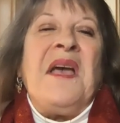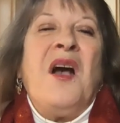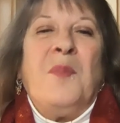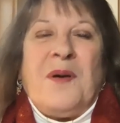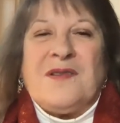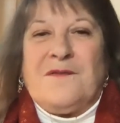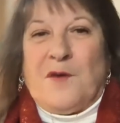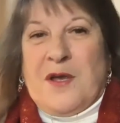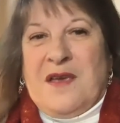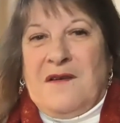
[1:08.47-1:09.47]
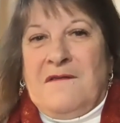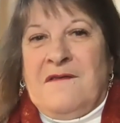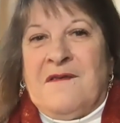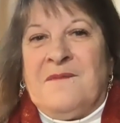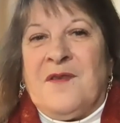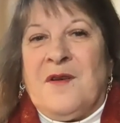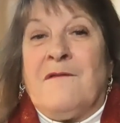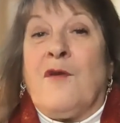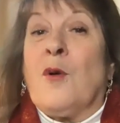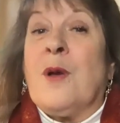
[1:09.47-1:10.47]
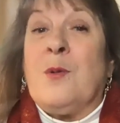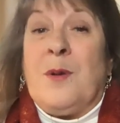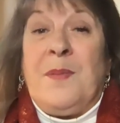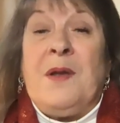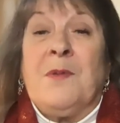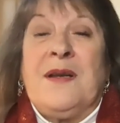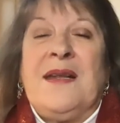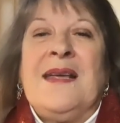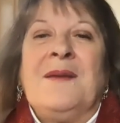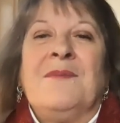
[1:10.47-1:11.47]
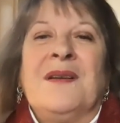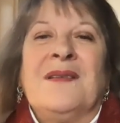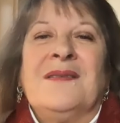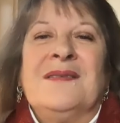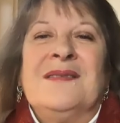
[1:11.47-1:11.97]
Help us forgive, for we would be redeemed.